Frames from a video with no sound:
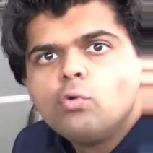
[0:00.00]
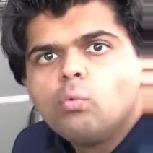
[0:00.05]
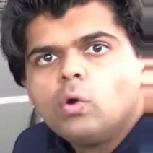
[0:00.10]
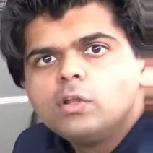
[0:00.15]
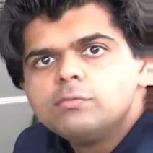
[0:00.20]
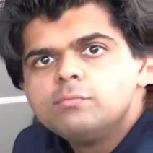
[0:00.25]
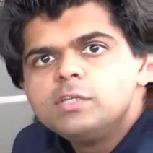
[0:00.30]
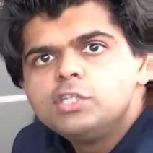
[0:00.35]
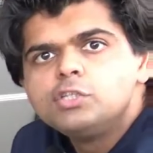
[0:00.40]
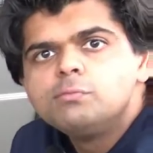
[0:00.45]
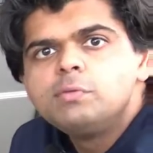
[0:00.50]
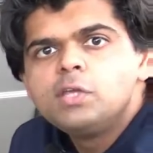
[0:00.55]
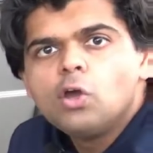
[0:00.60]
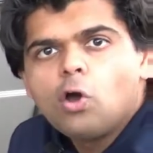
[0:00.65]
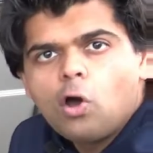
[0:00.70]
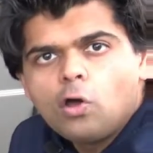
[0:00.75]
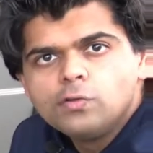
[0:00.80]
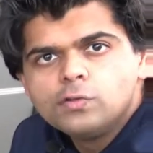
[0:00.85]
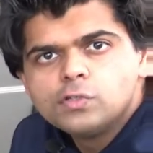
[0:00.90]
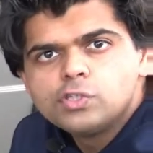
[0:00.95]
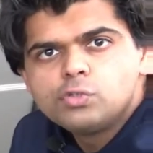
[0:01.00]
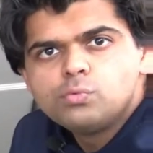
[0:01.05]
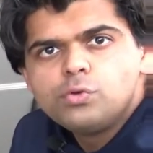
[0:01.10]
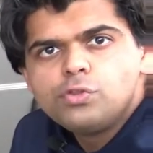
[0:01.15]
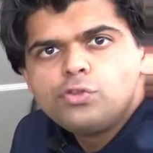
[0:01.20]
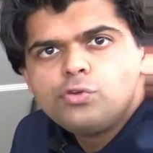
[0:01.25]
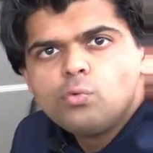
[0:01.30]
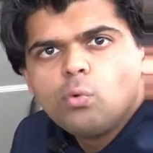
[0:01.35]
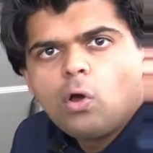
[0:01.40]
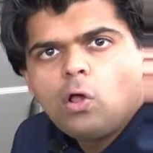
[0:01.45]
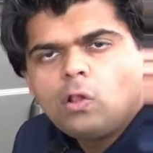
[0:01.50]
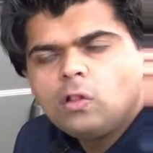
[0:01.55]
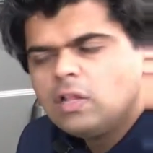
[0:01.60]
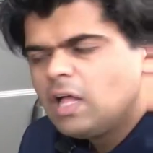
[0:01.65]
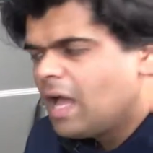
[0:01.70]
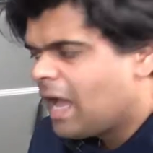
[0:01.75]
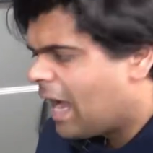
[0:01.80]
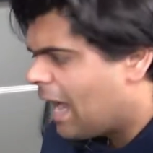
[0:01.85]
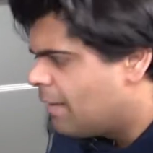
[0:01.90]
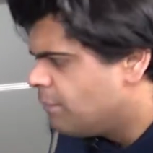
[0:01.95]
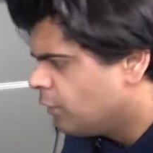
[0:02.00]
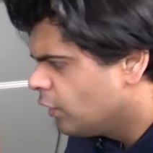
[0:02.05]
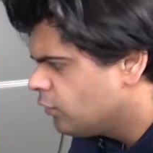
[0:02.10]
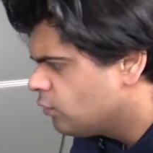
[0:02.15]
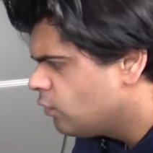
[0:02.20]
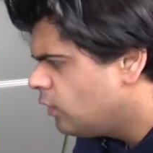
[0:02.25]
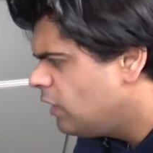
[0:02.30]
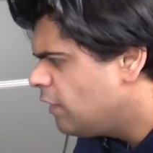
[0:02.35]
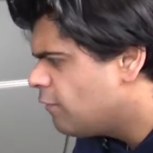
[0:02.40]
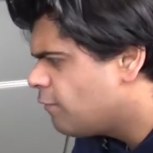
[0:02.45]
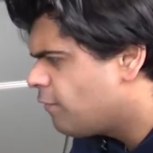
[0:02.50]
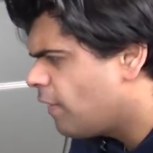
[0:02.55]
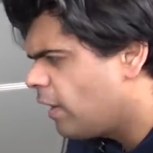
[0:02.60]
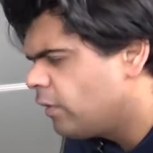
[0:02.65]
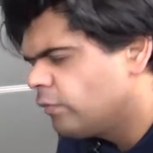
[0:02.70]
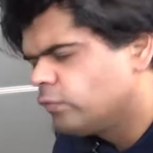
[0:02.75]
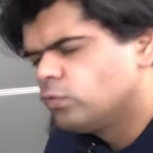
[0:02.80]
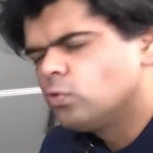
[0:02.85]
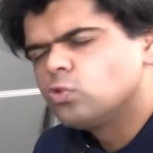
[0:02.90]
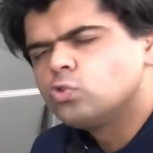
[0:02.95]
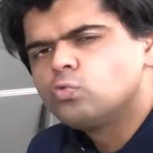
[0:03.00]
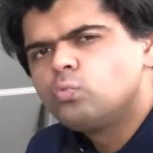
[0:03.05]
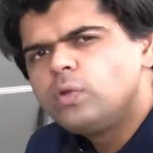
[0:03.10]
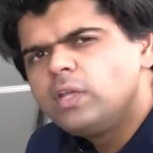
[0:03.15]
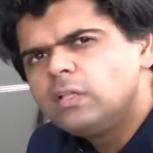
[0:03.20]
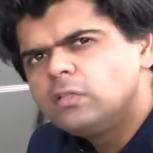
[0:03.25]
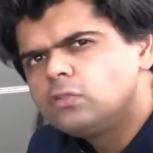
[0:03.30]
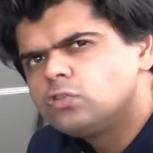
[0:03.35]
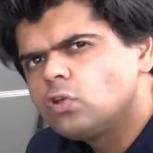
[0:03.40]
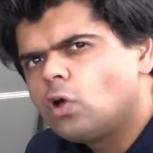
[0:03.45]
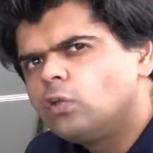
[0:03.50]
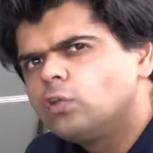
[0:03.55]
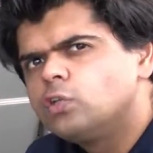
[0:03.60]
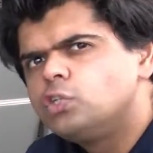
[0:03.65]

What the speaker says: you want me to be honest with you all, I'm not really a fan of those wheels on